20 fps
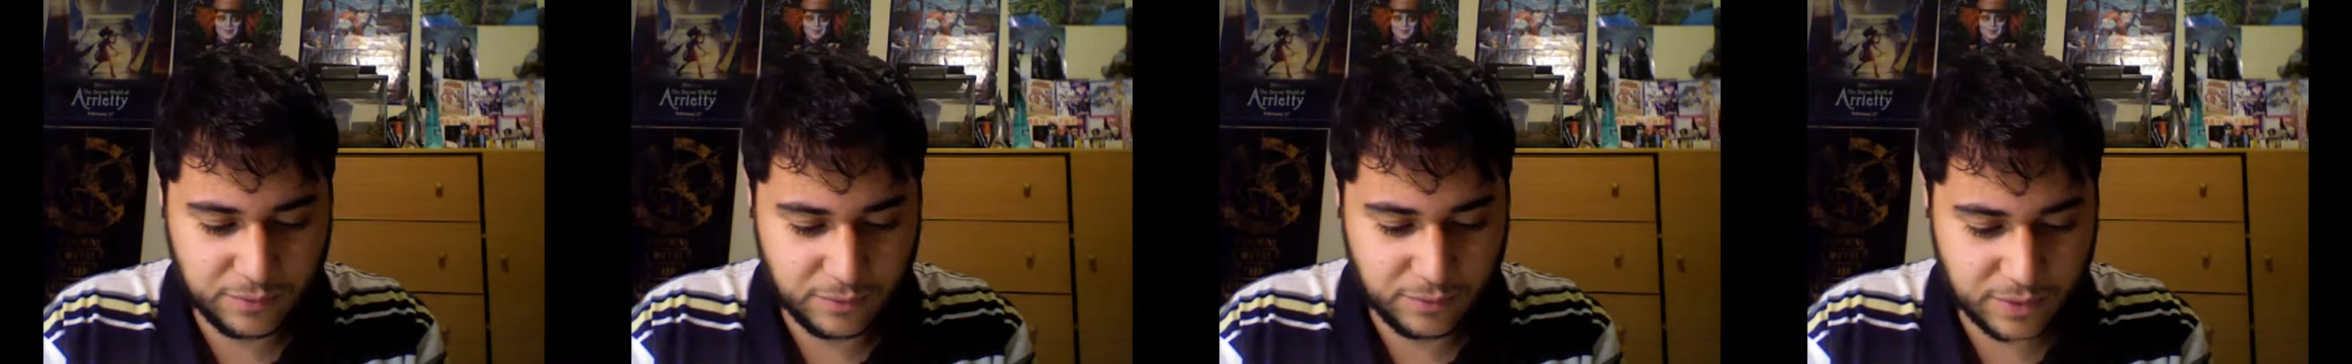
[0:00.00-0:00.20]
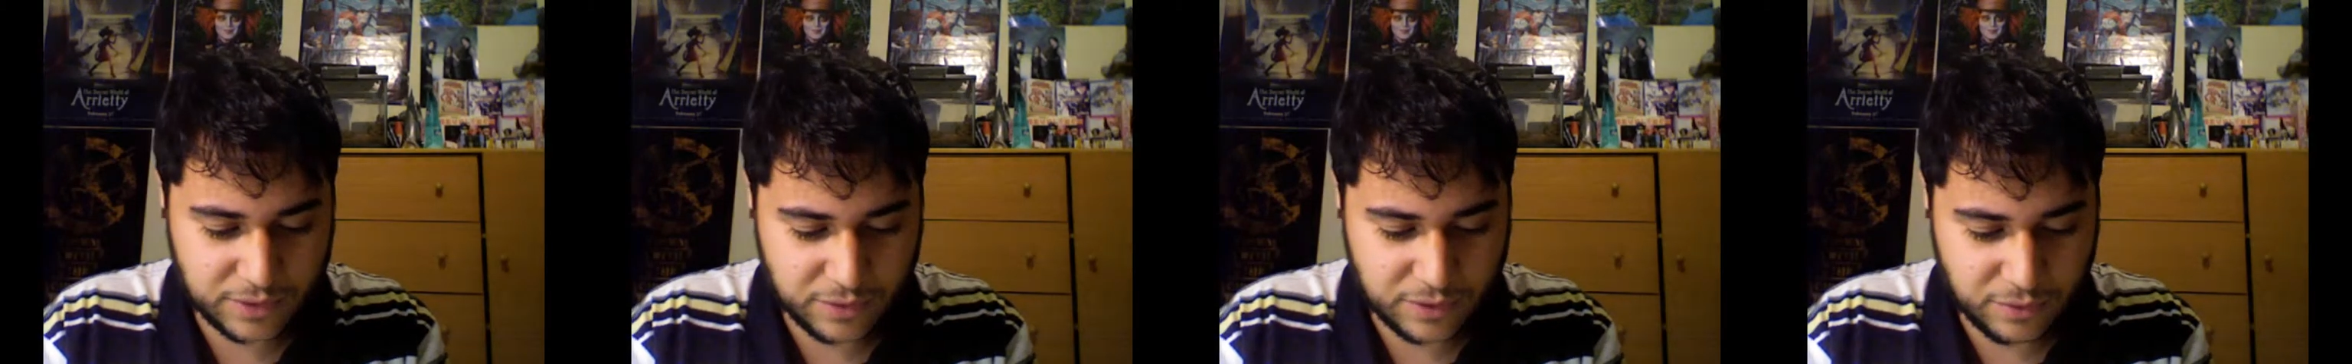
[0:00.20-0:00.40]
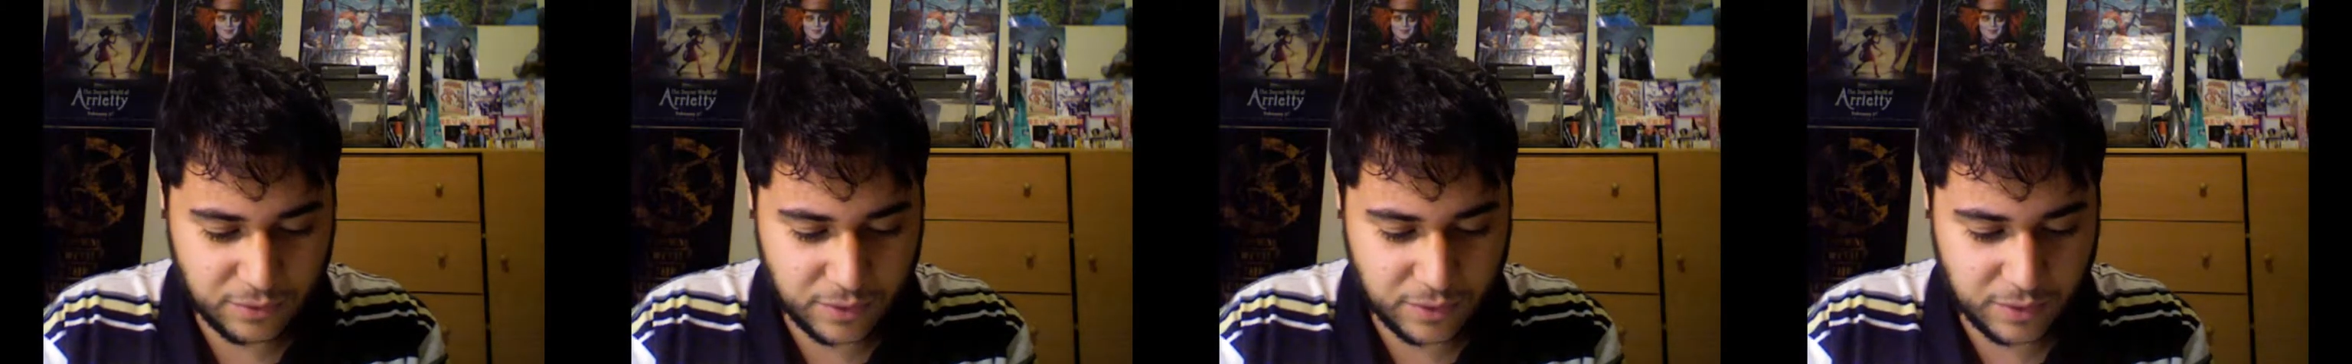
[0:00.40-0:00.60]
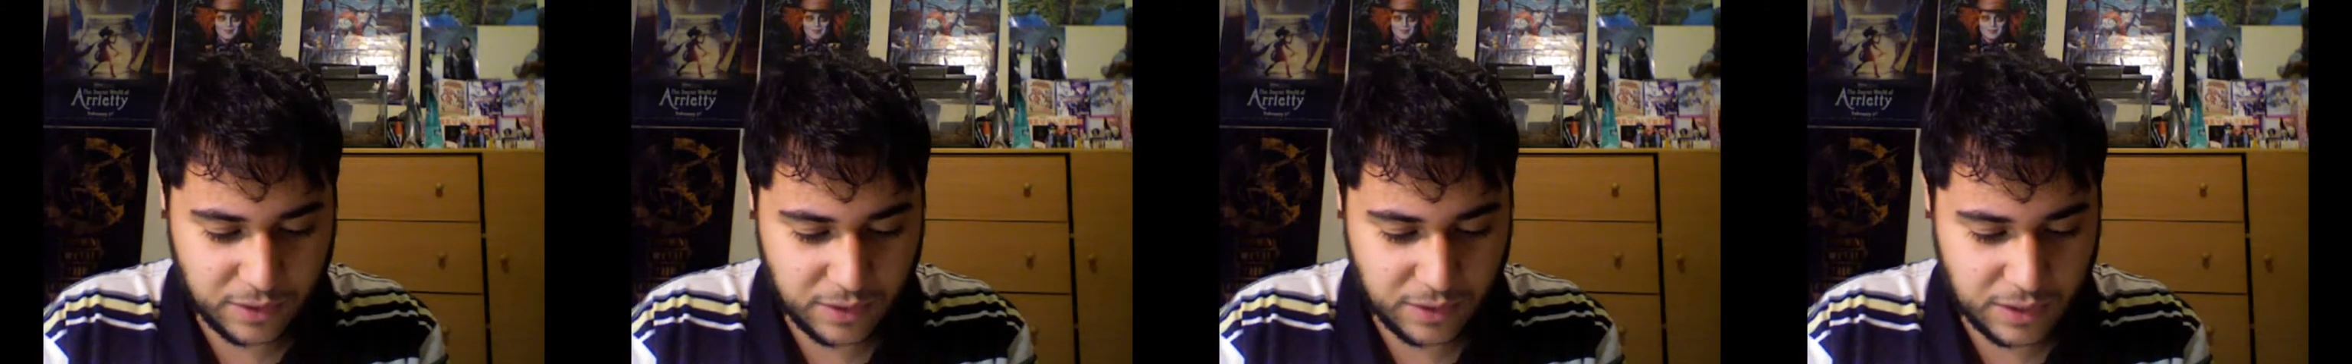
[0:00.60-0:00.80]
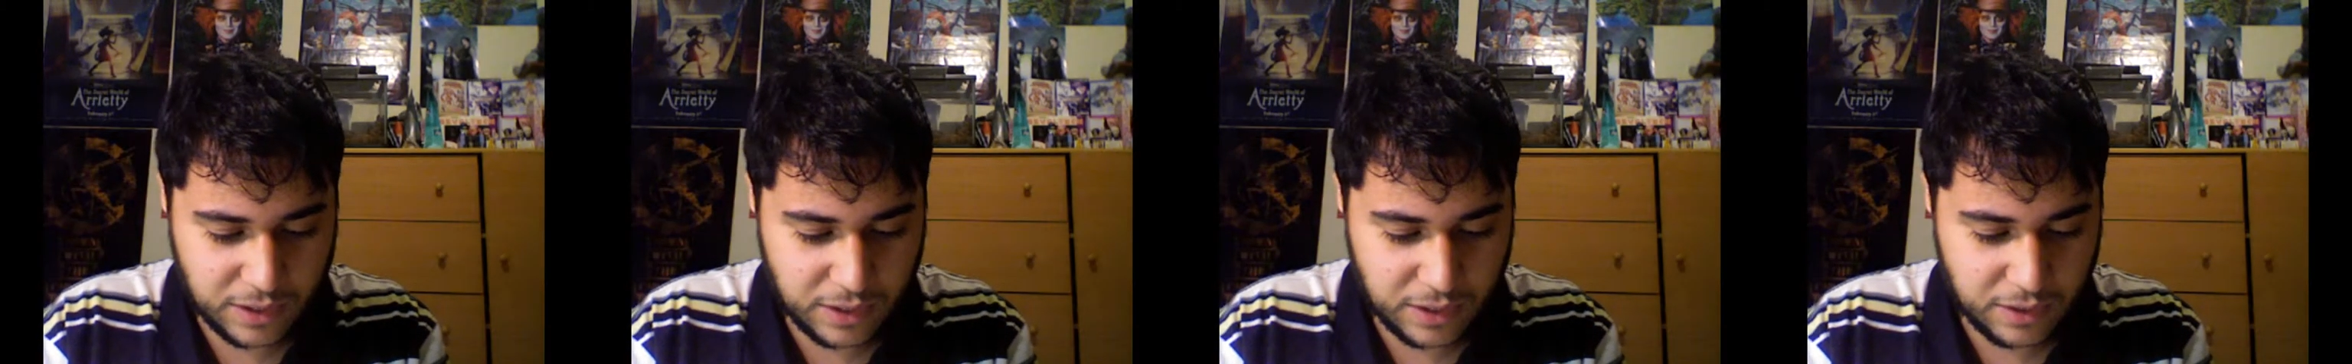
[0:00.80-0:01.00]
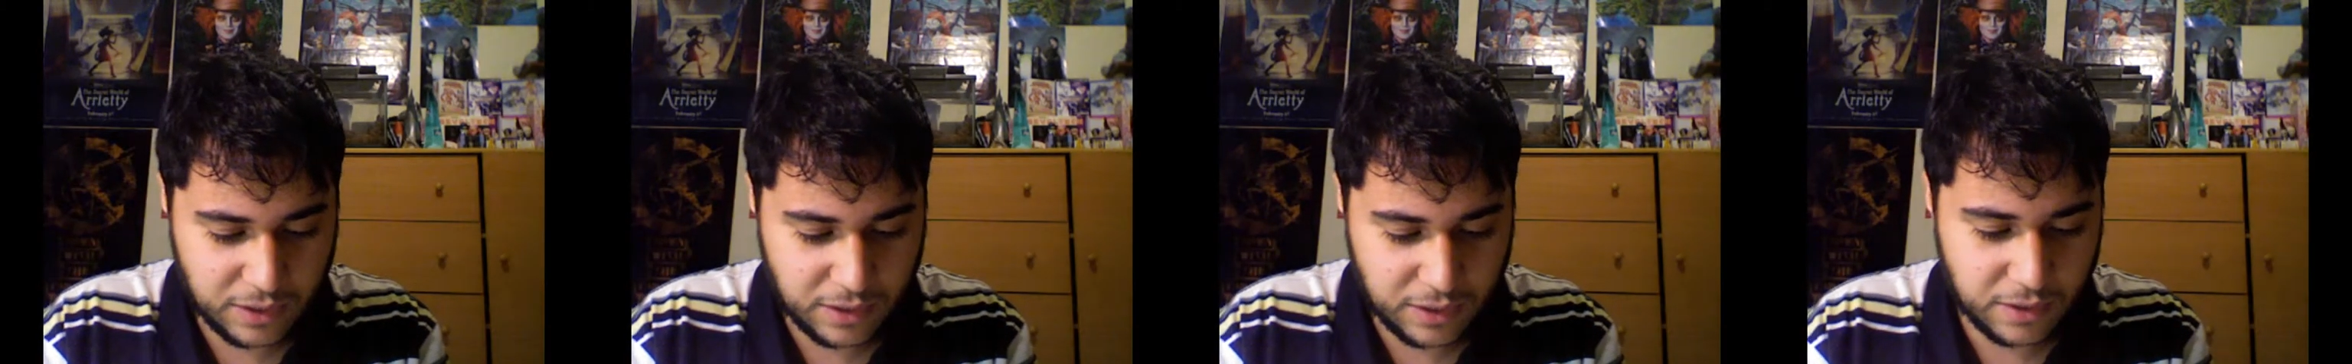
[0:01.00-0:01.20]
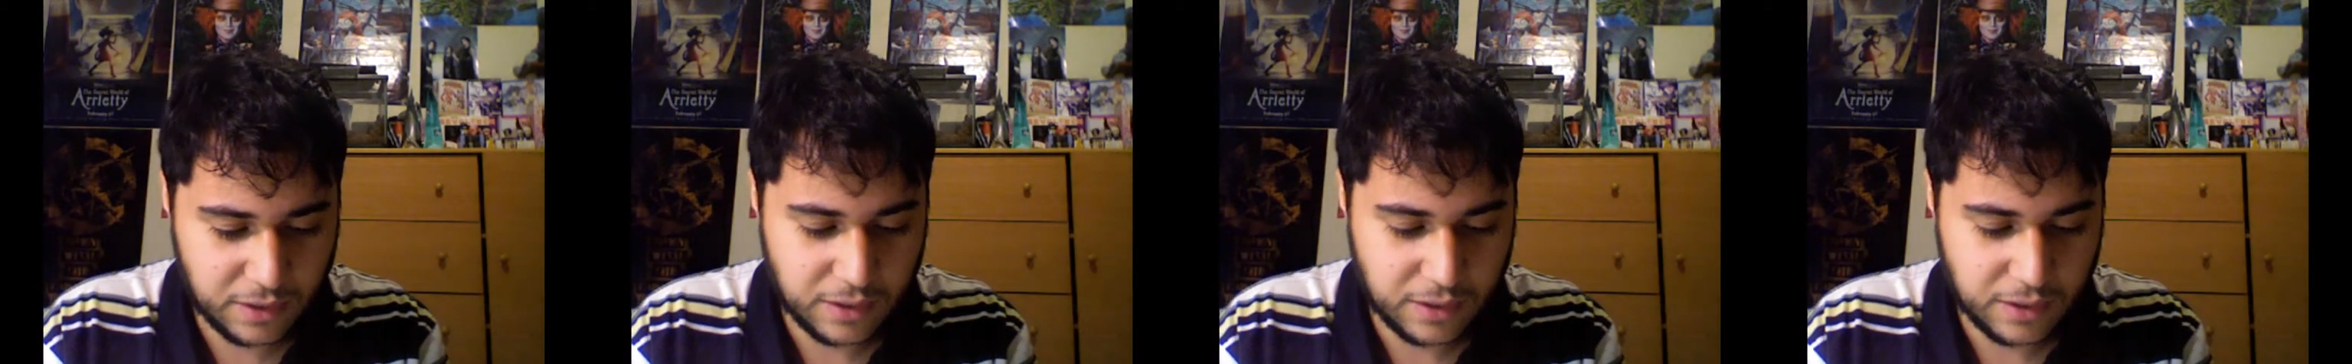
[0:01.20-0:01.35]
what's going on here